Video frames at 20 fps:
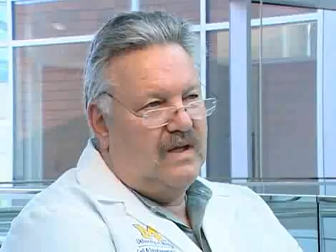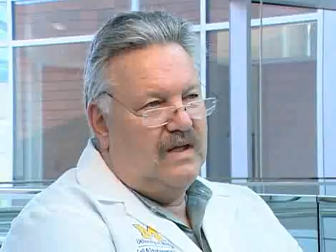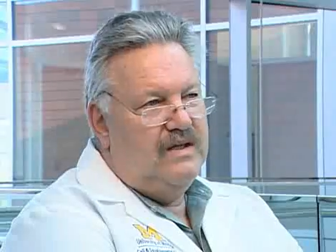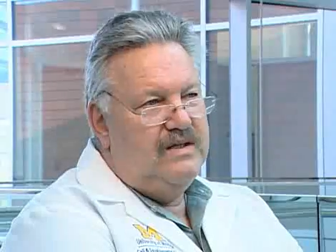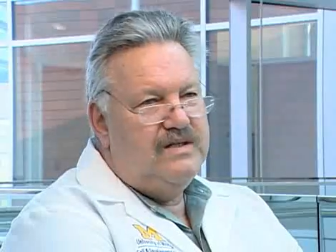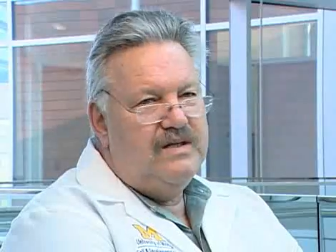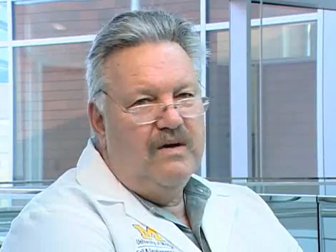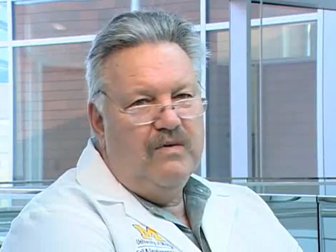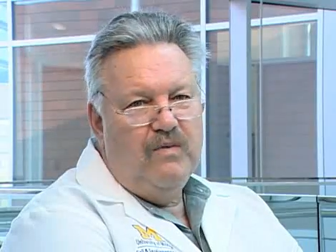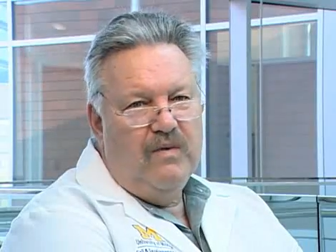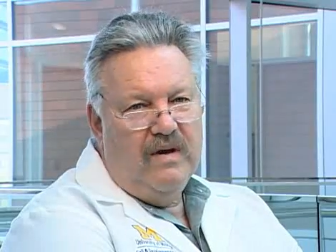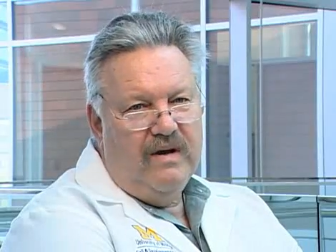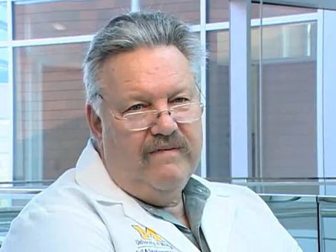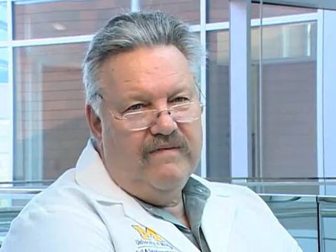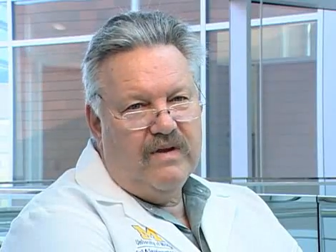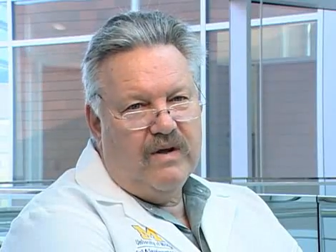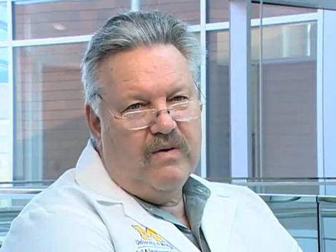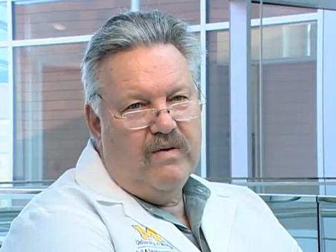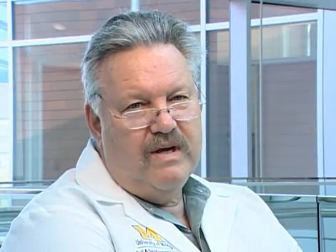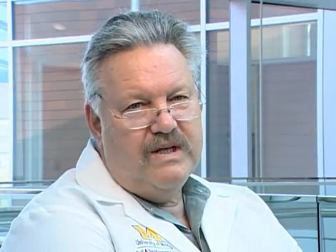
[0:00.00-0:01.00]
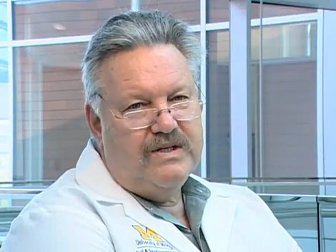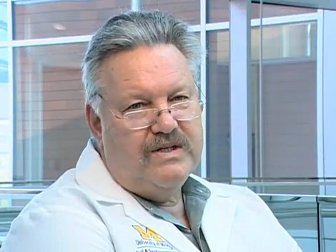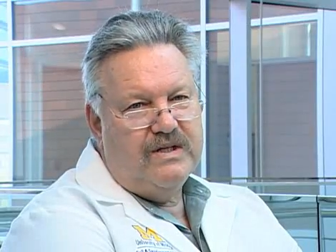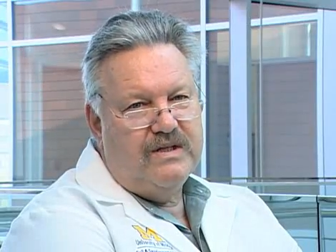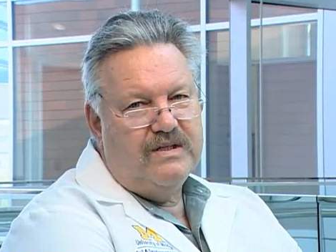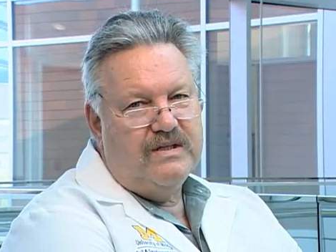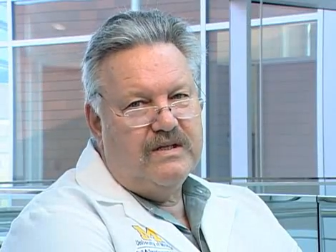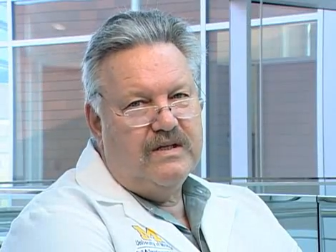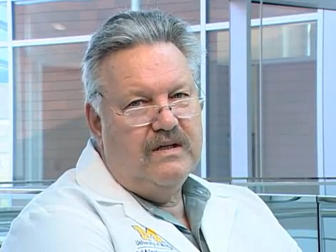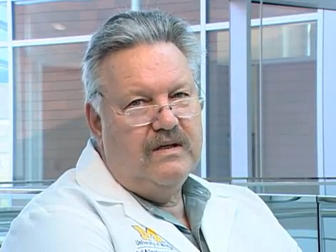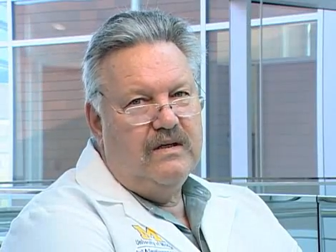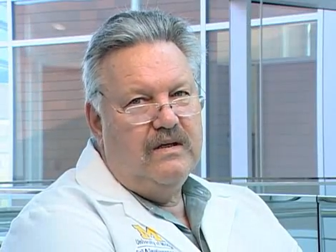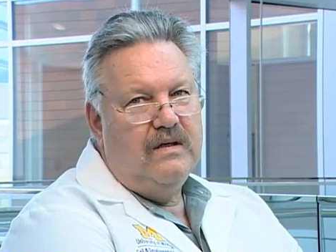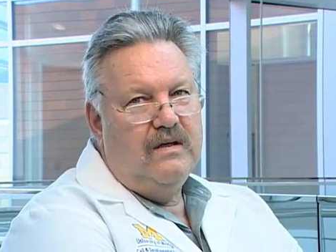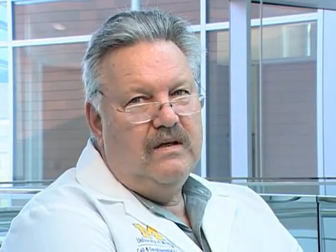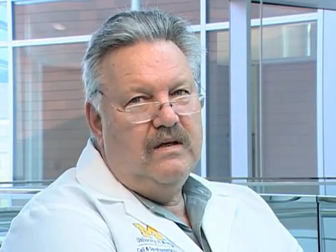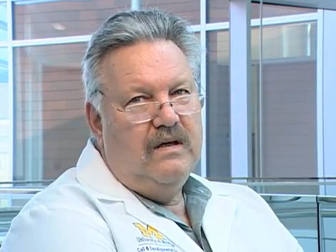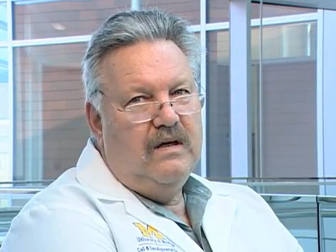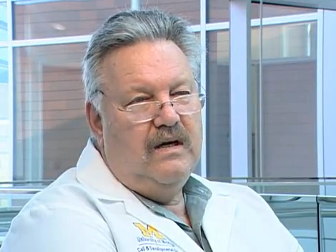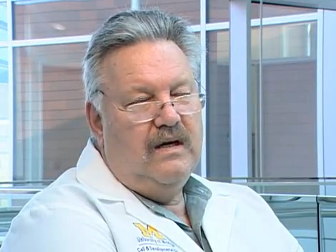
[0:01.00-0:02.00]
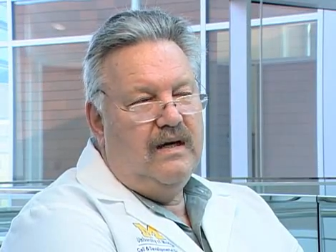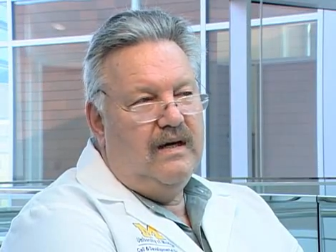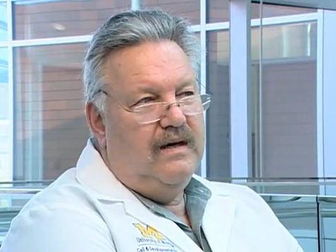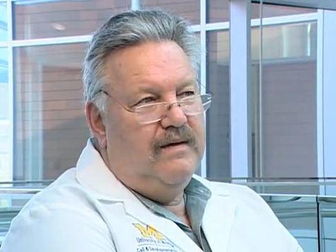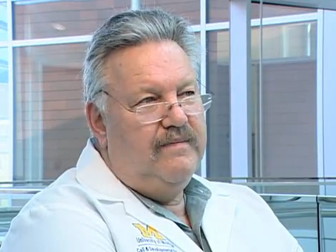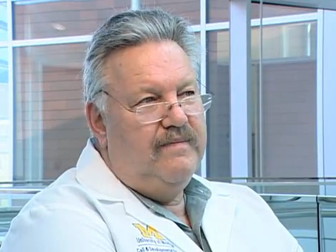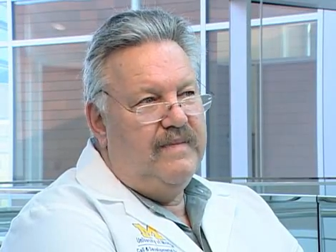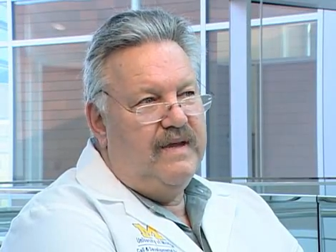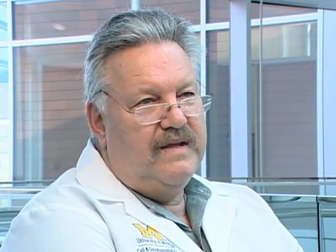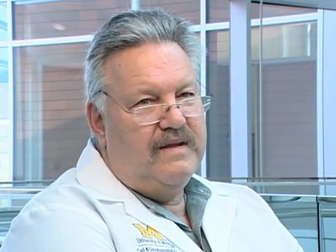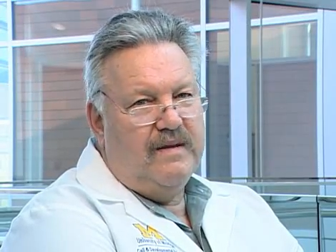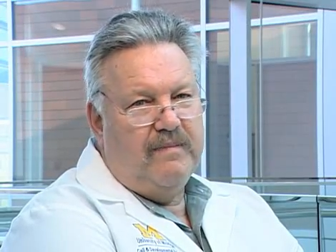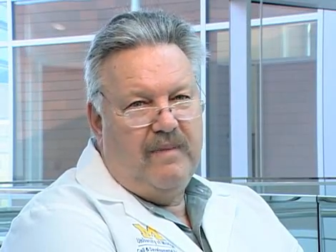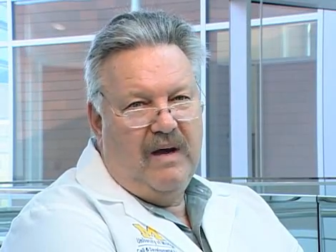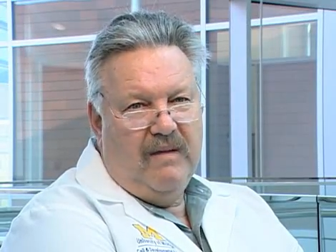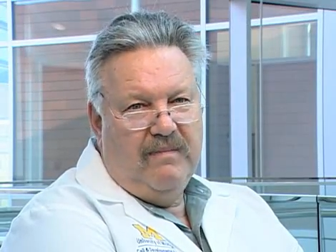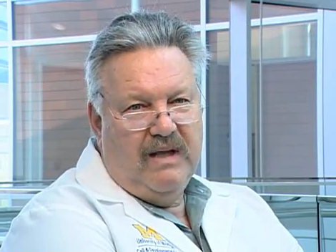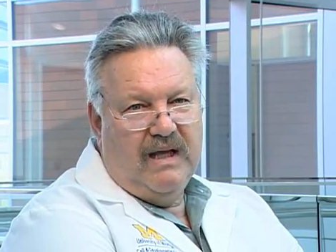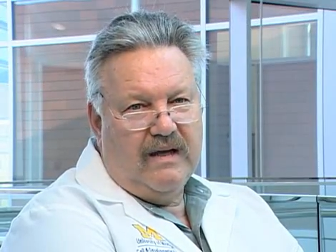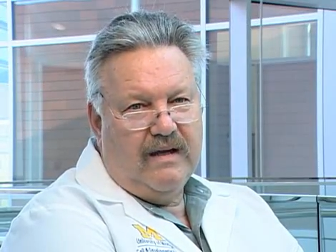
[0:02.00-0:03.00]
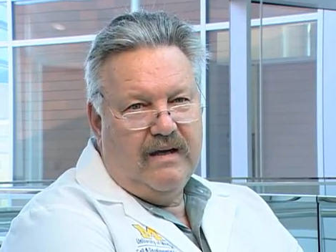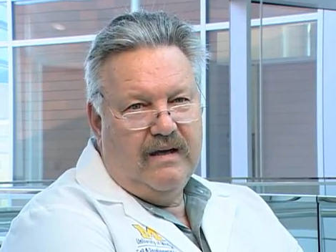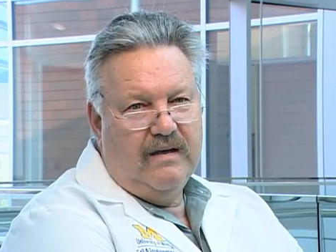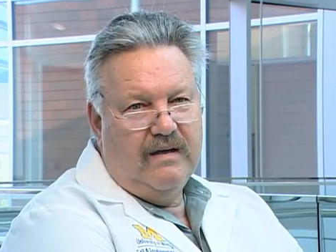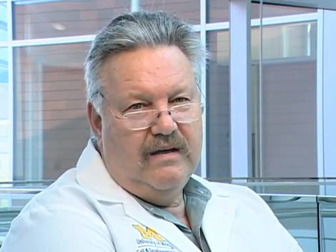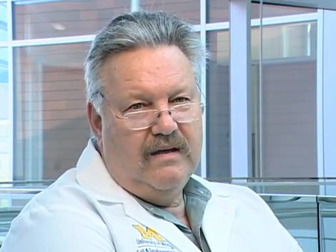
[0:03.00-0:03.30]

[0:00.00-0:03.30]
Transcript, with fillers: So, one of the questions uh, that the public